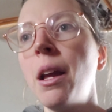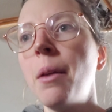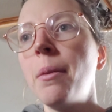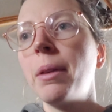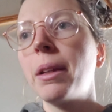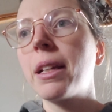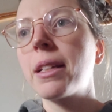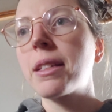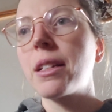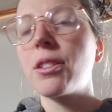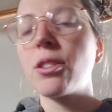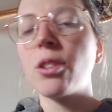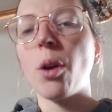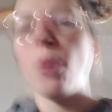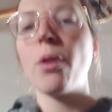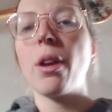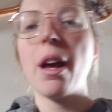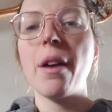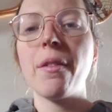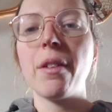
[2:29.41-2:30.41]
because I
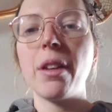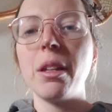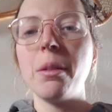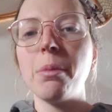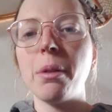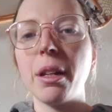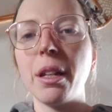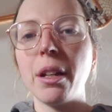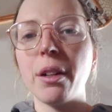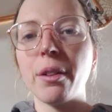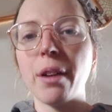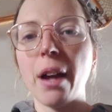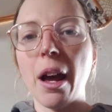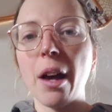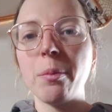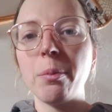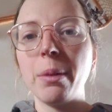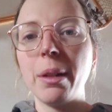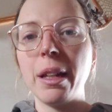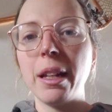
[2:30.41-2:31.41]
don't have anybody
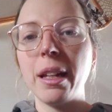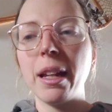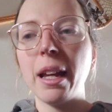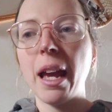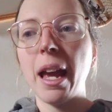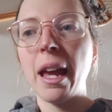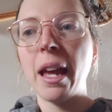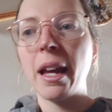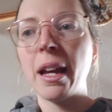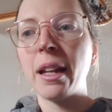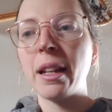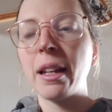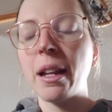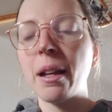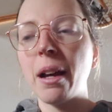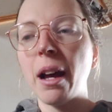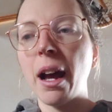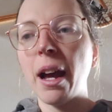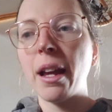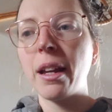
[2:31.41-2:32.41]
around me and
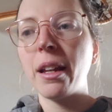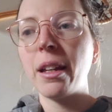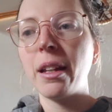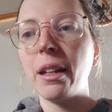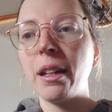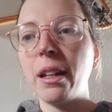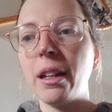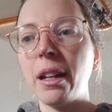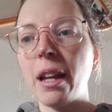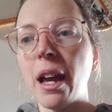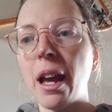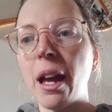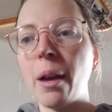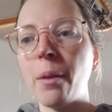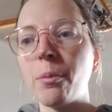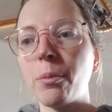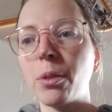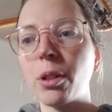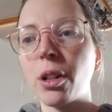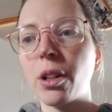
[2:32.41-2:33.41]
I
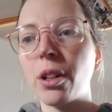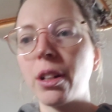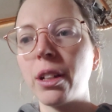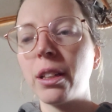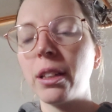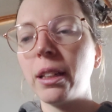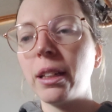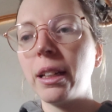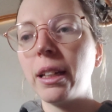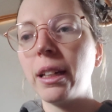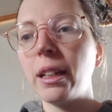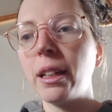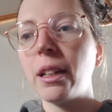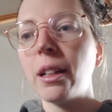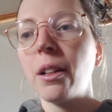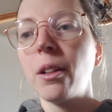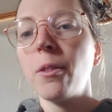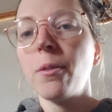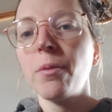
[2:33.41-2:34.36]
am currently